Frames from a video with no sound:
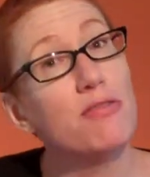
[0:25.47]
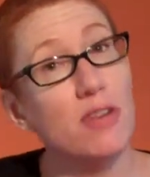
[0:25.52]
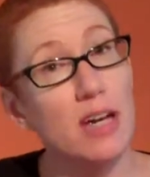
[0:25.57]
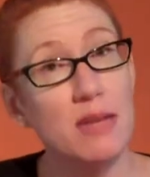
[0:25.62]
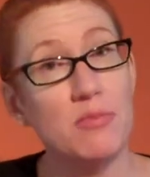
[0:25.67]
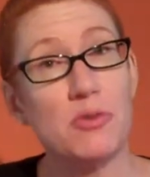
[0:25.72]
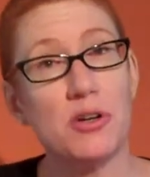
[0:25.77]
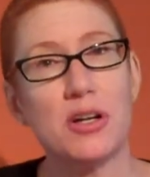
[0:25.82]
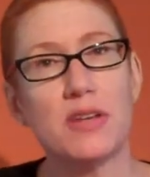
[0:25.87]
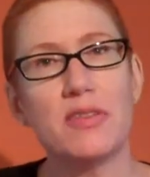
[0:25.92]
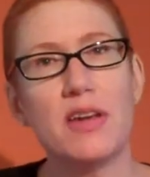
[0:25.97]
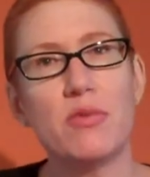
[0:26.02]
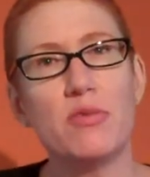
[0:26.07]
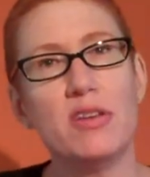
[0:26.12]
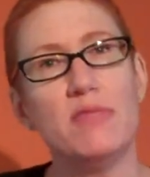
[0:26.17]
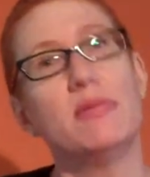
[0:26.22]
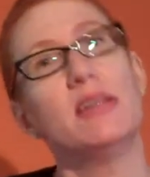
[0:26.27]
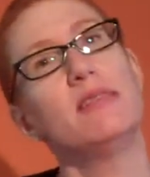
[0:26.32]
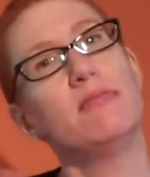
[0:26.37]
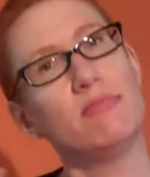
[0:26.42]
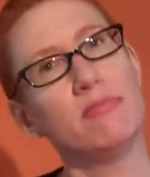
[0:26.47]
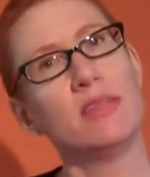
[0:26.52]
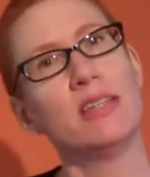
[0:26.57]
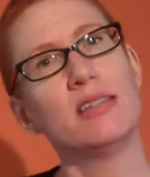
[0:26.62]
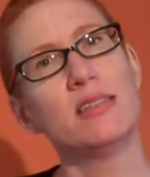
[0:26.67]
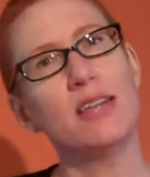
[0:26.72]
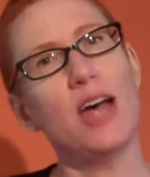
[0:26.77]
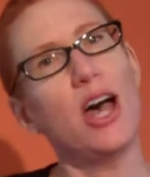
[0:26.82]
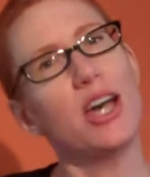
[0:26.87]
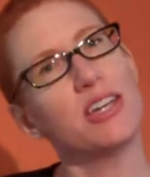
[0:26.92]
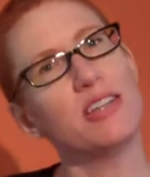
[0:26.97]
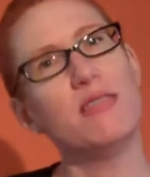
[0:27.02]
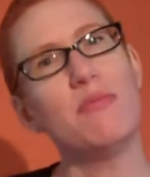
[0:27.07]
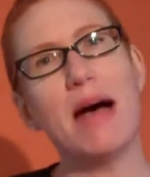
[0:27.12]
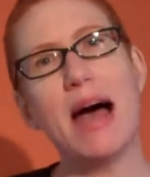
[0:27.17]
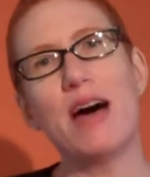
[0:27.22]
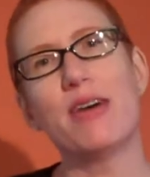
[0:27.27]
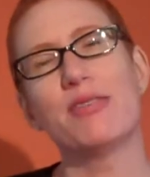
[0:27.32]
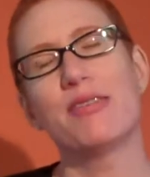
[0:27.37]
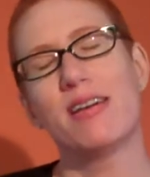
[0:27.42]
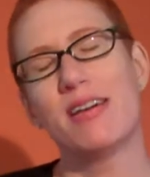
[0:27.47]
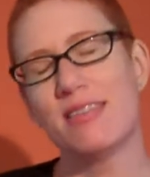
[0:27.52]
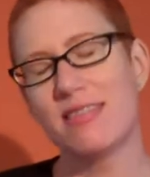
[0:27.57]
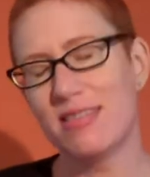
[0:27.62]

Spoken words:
framework that we've been talking about